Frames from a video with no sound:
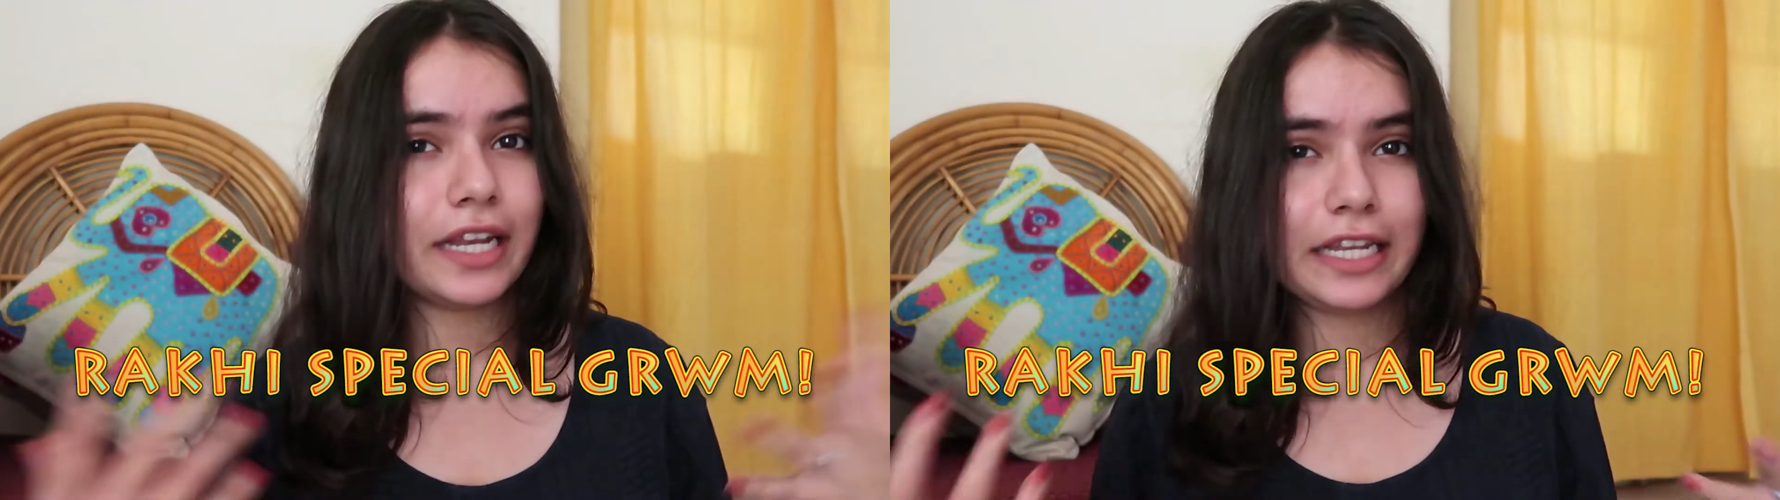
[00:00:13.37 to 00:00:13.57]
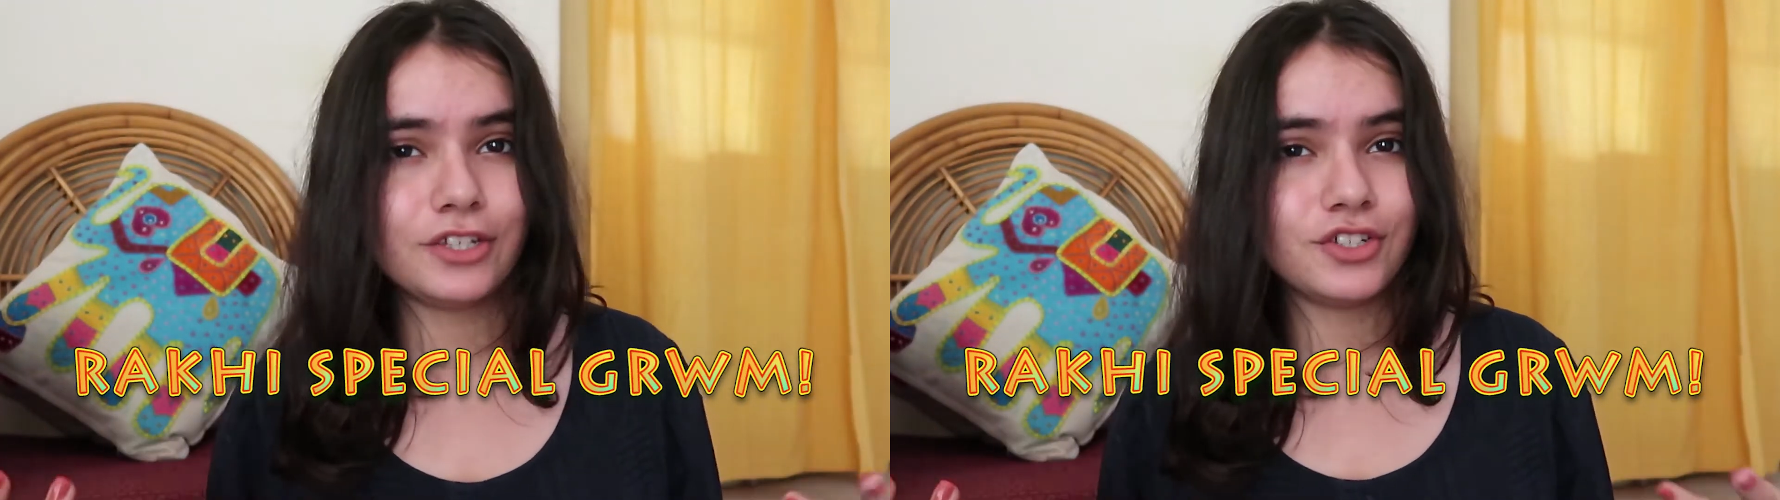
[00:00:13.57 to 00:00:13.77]

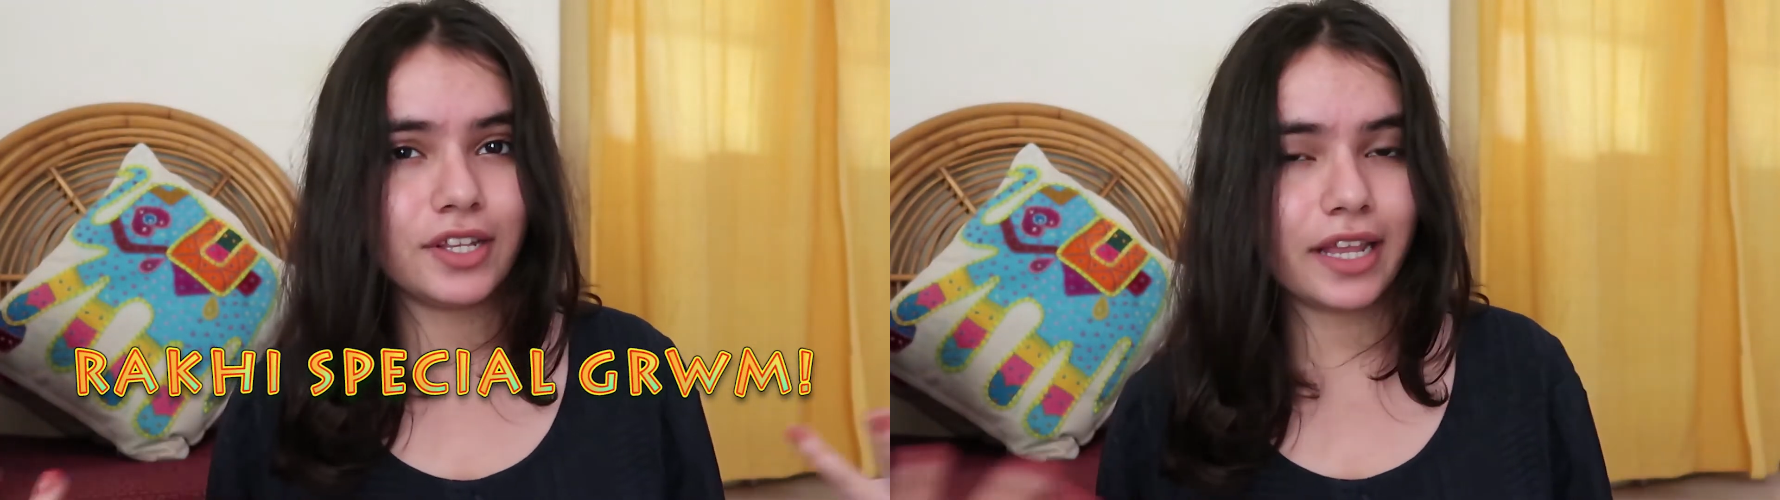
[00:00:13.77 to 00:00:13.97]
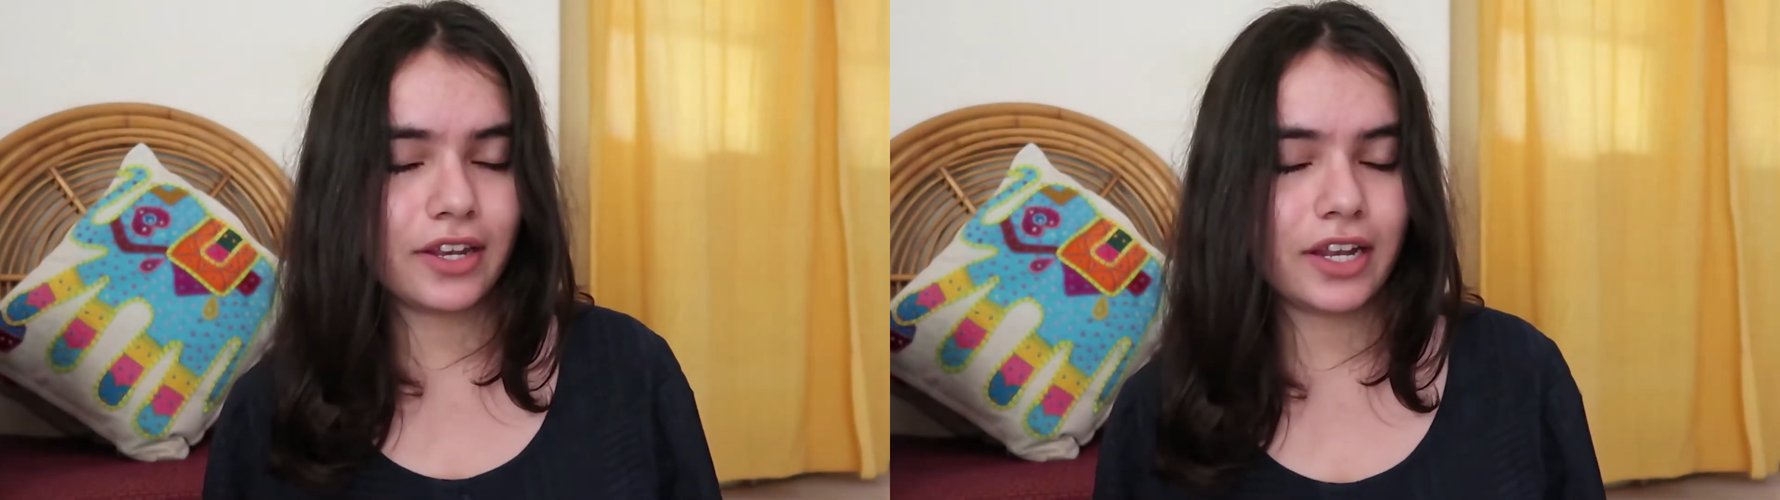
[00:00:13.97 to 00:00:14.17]

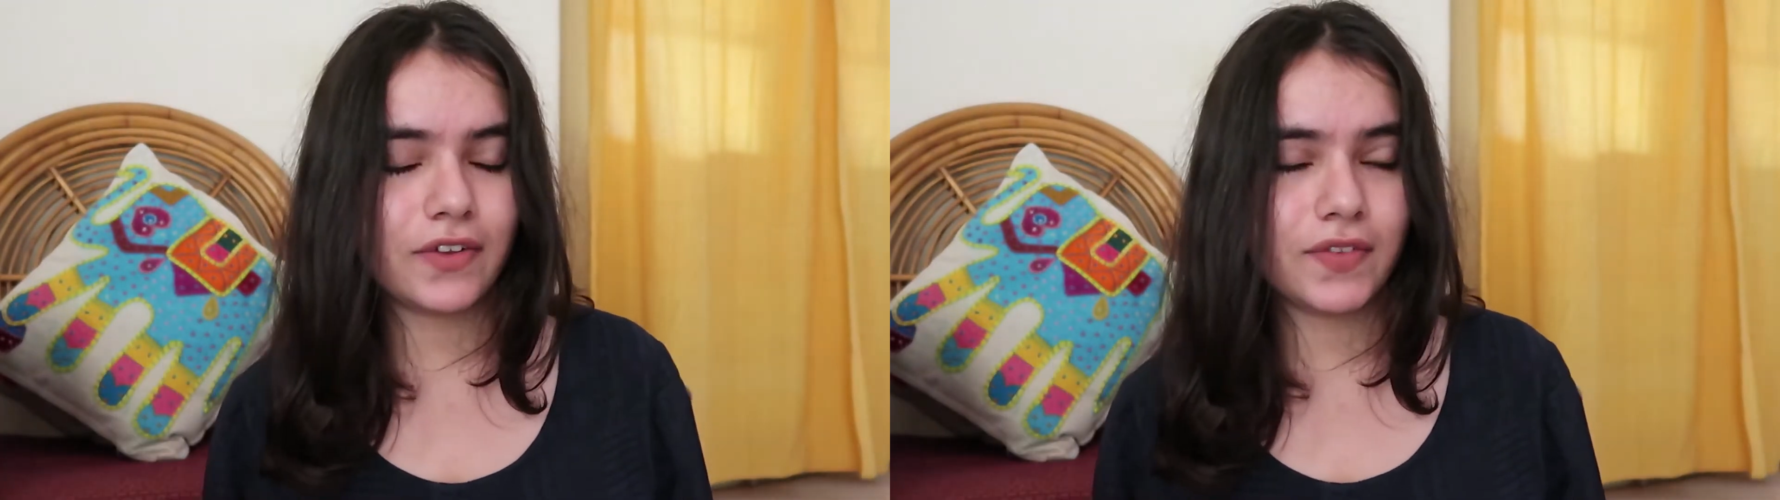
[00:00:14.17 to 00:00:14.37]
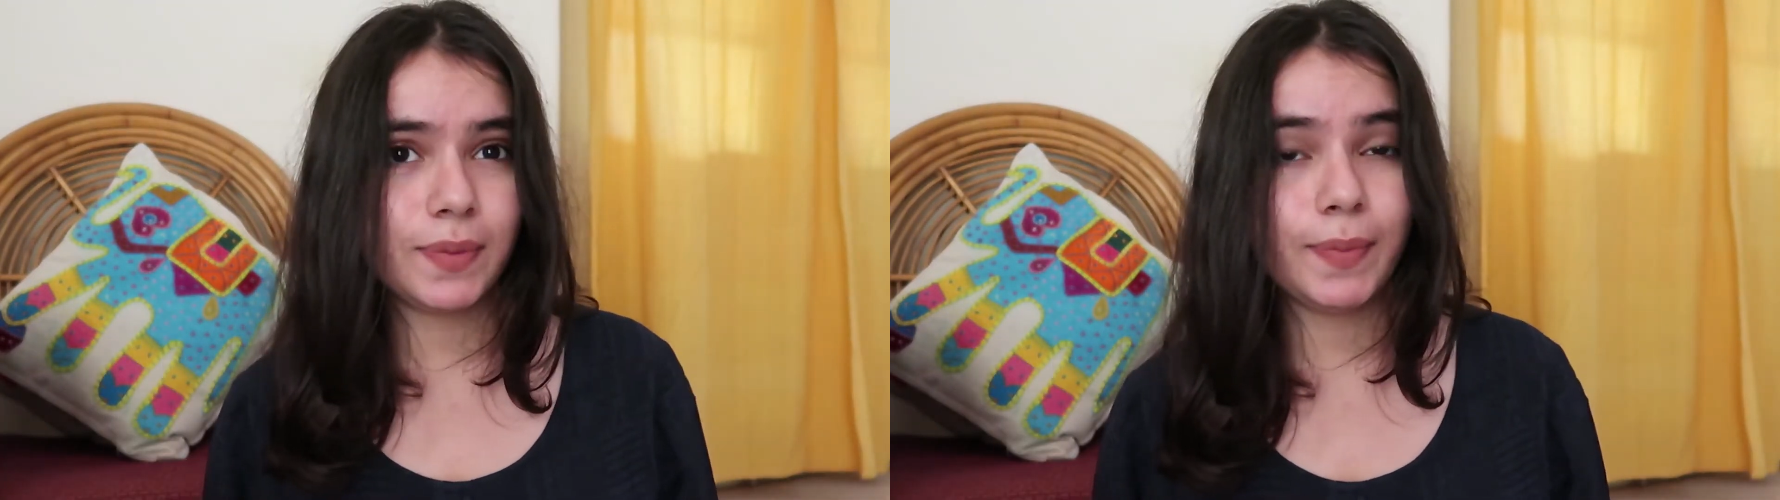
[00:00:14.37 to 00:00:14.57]
edition get
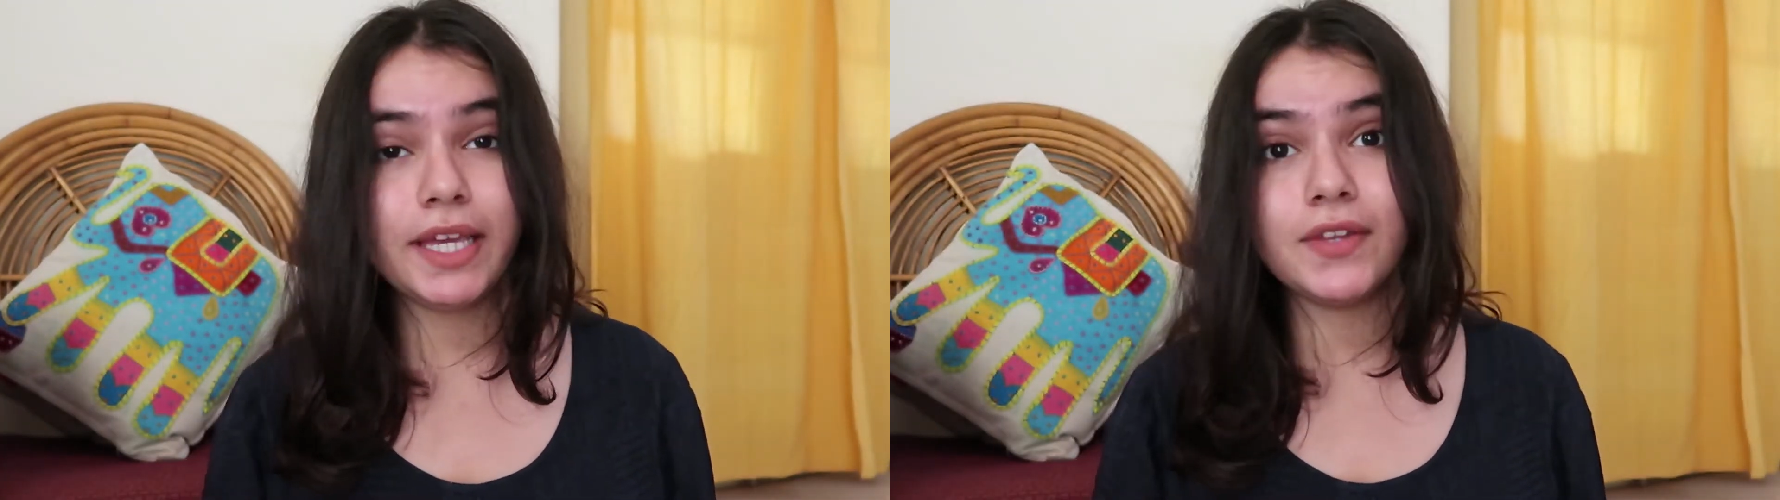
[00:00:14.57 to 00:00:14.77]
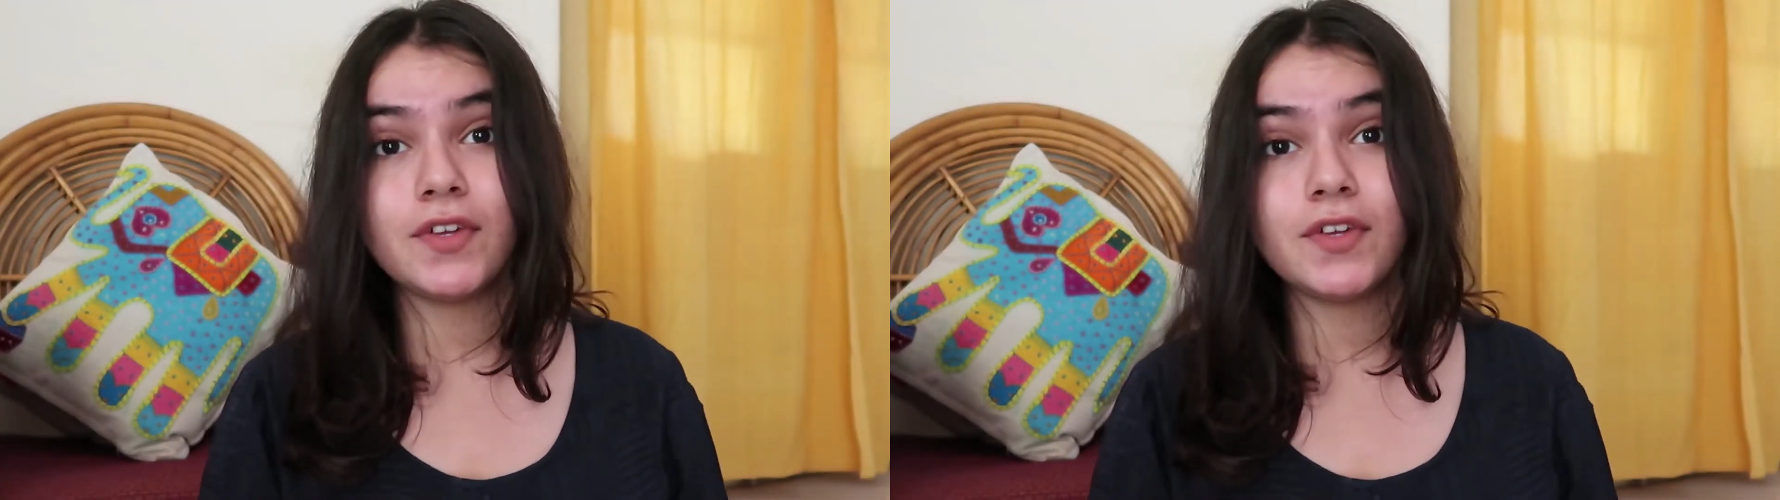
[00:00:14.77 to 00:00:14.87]
ready with me,